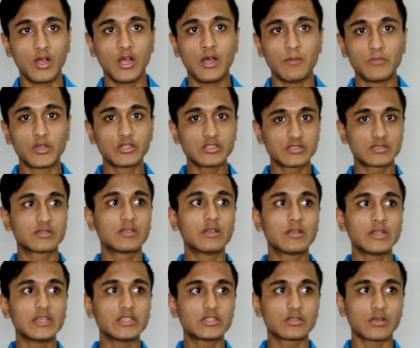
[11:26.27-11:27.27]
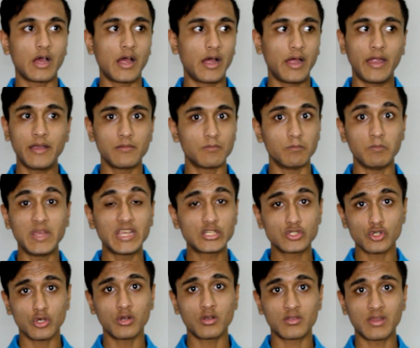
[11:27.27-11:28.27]
because the and make
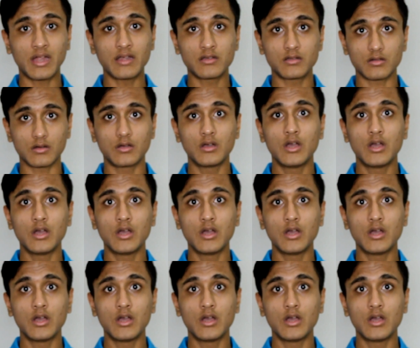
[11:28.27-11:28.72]
sure that